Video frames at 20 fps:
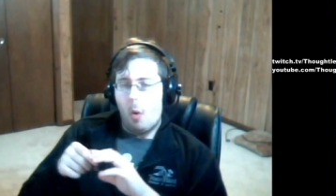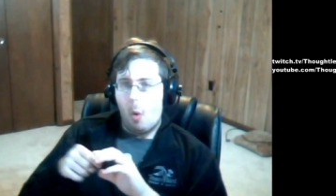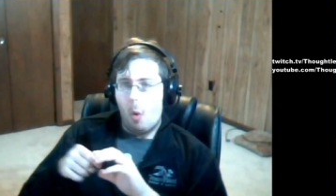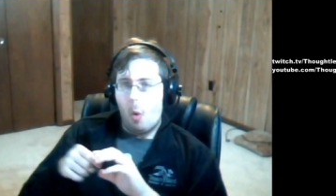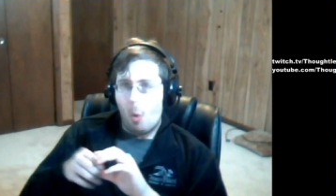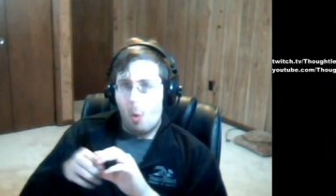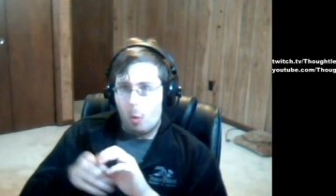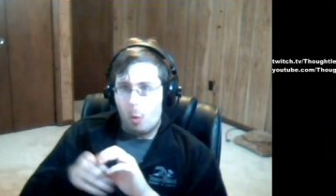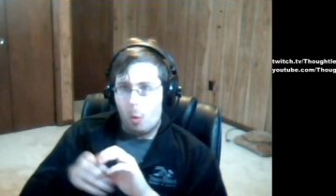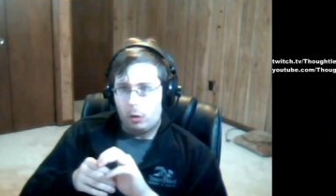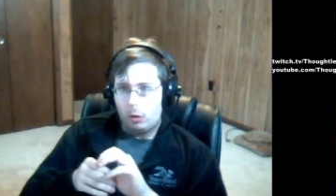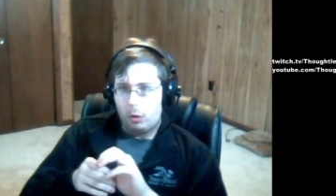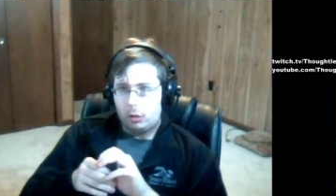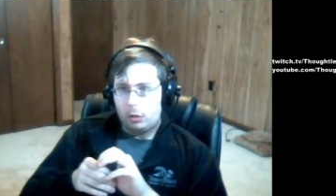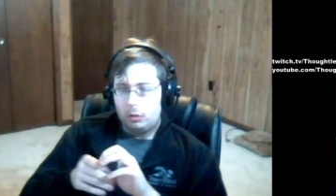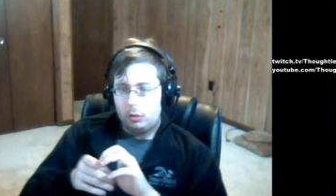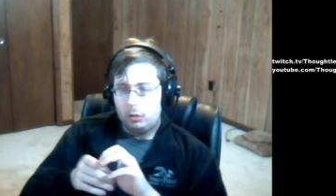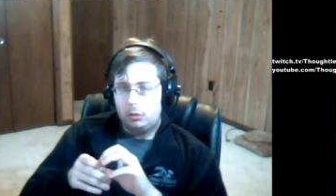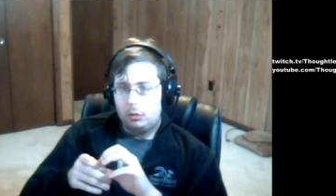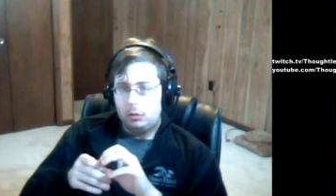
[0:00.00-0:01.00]
or
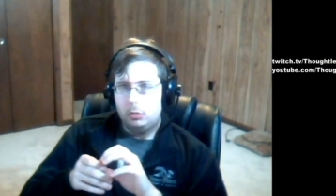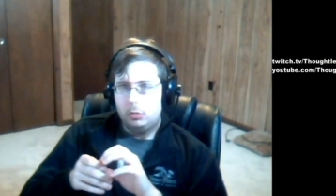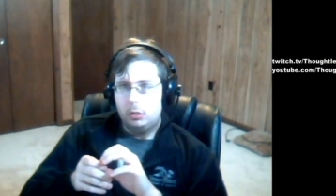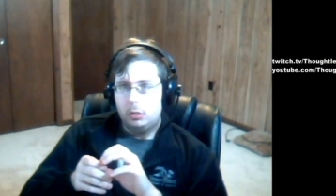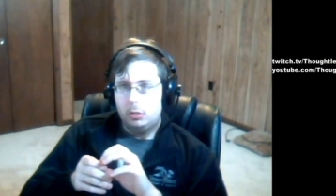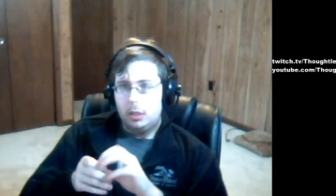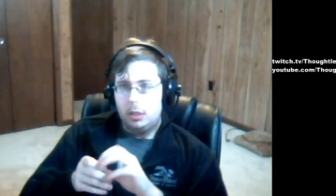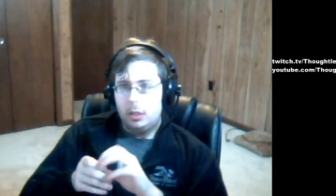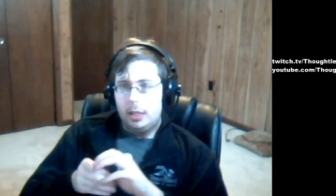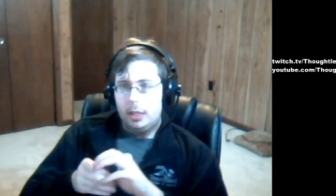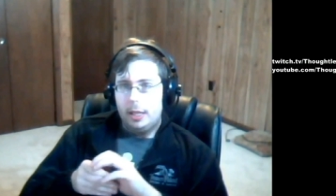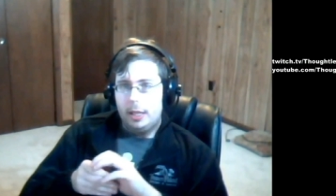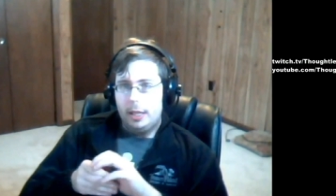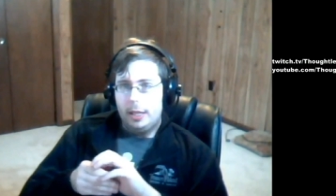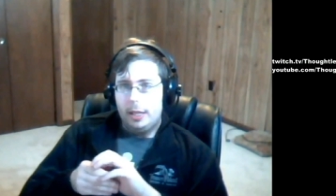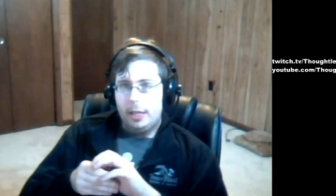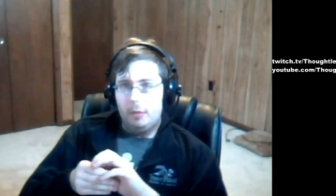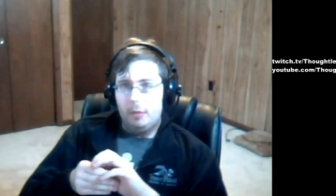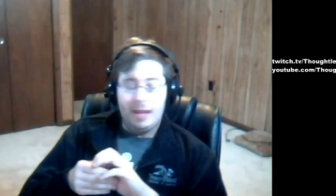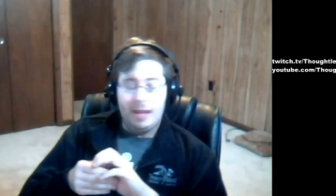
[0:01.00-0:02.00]

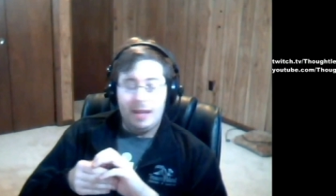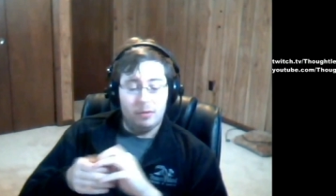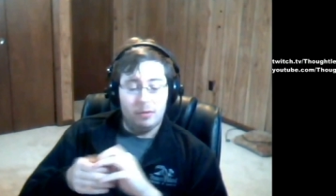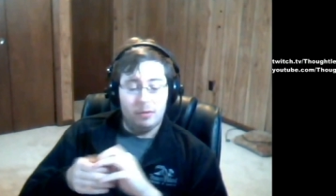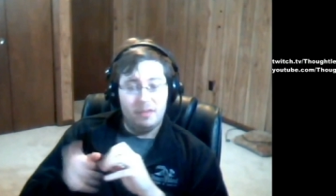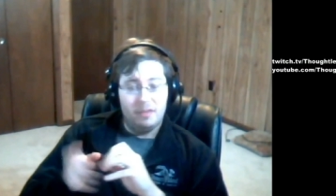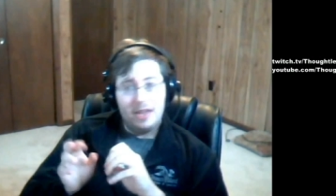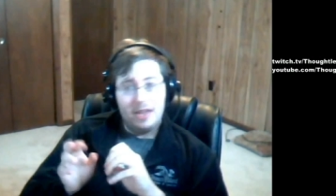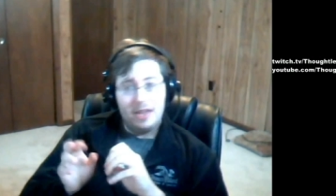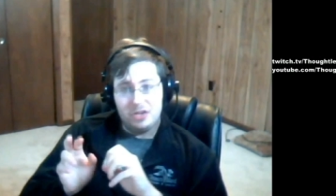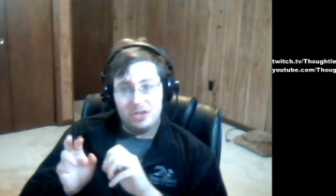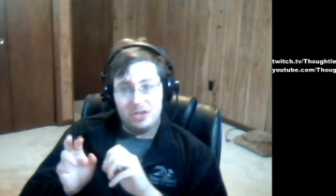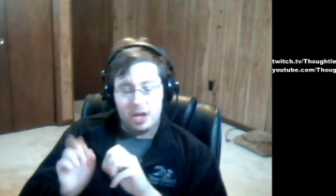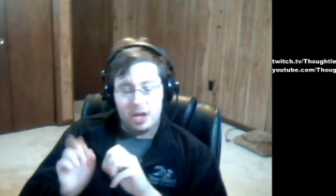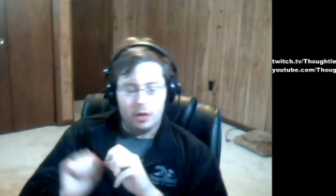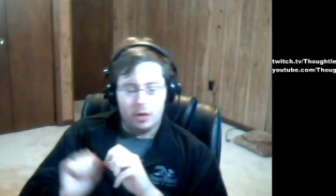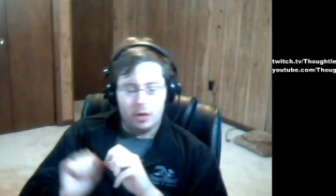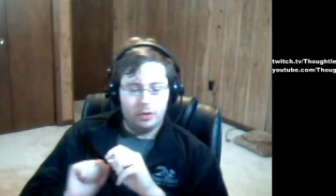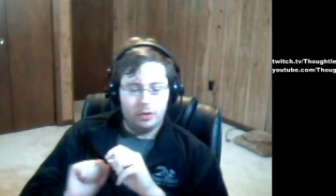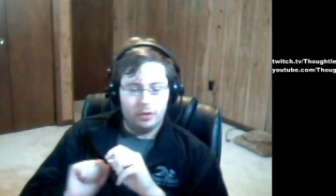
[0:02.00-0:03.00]
he'll make a revenge
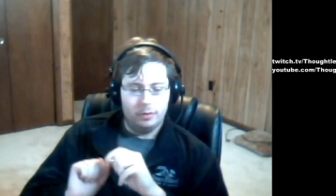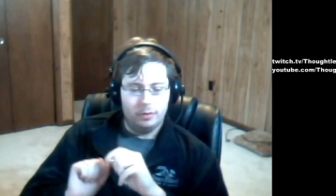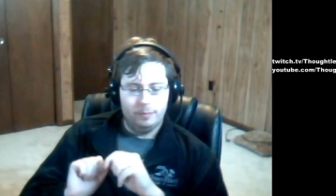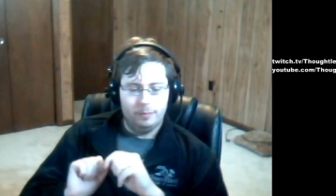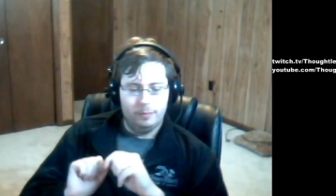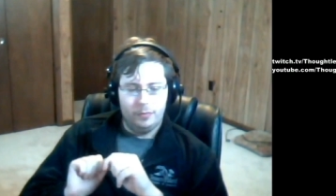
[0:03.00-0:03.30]
character,